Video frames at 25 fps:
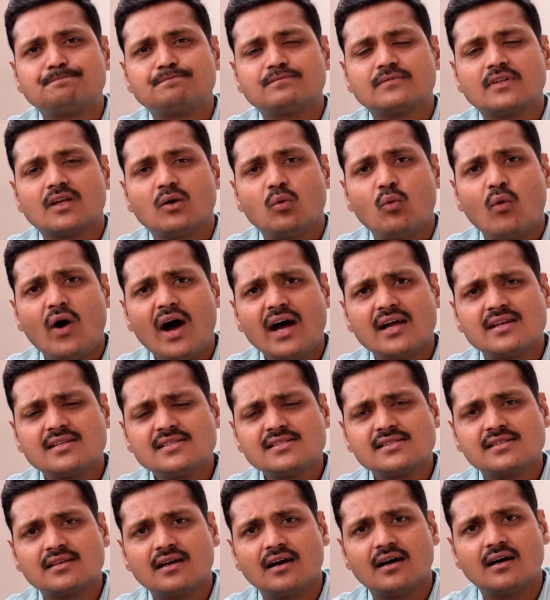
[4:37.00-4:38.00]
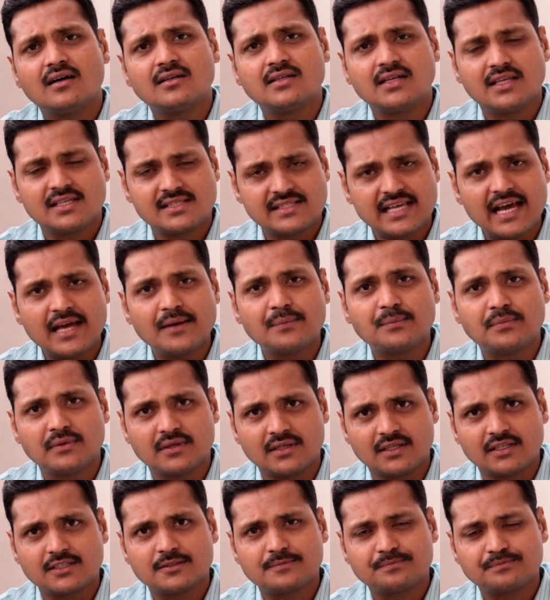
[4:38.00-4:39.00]
once a
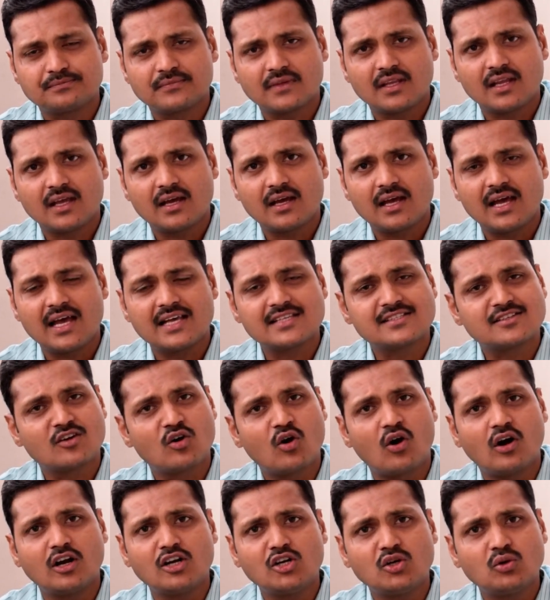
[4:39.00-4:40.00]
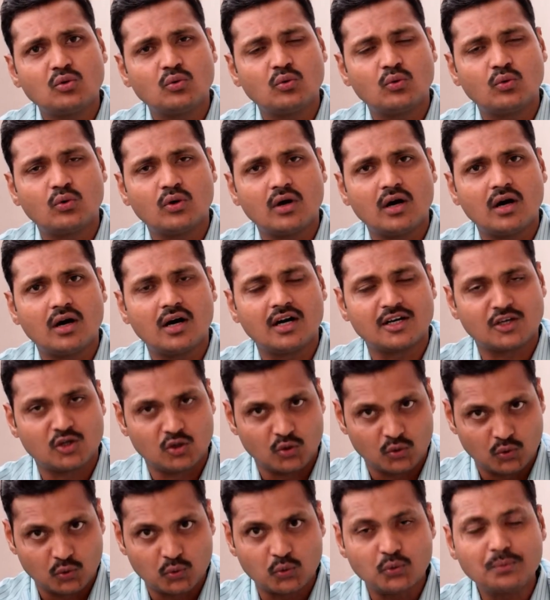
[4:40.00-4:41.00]
disciple has gone to a
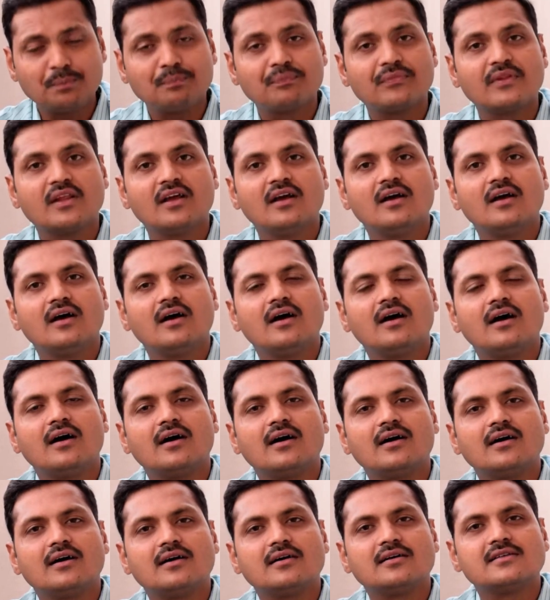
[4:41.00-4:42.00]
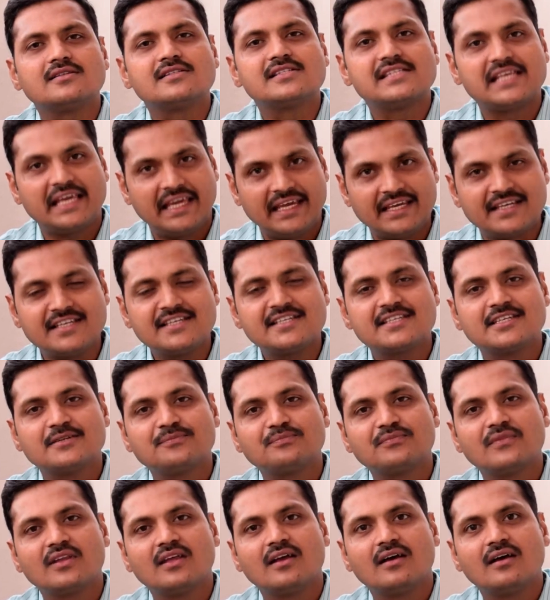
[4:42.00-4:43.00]
guru, a saint,
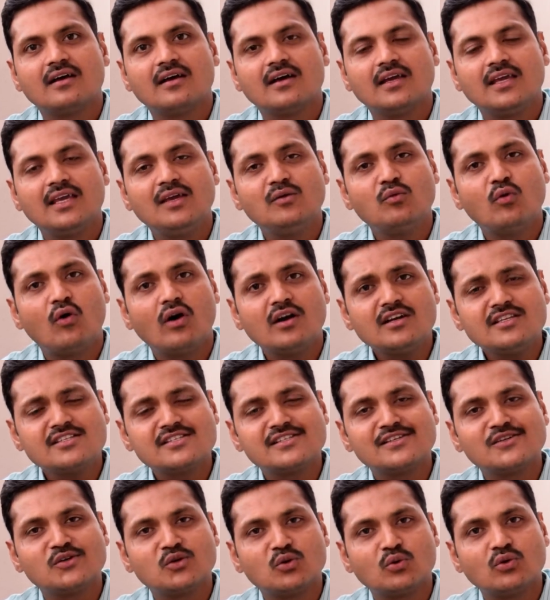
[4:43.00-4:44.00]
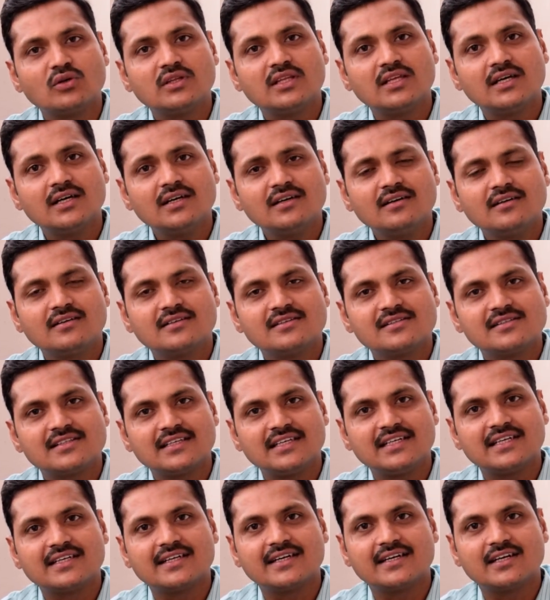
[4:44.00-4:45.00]
he wants to know the
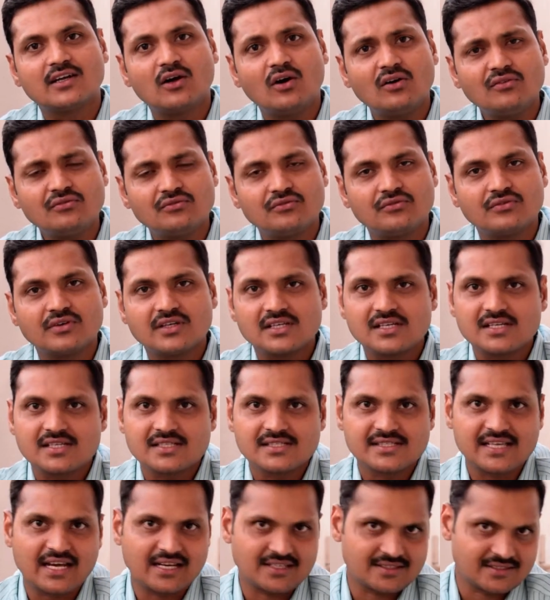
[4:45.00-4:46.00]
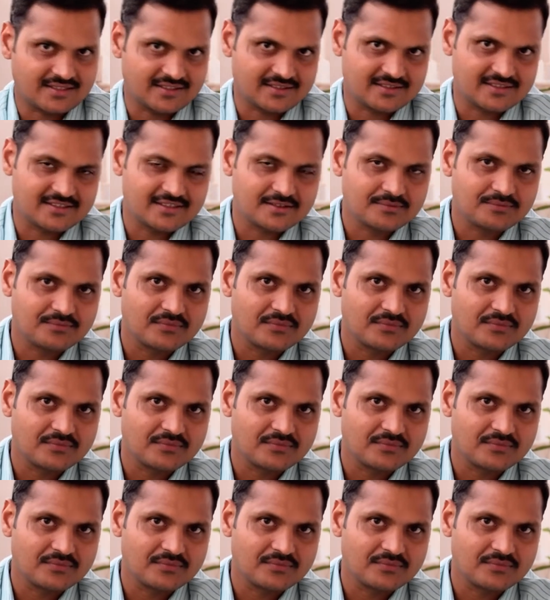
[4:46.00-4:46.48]
secret of success.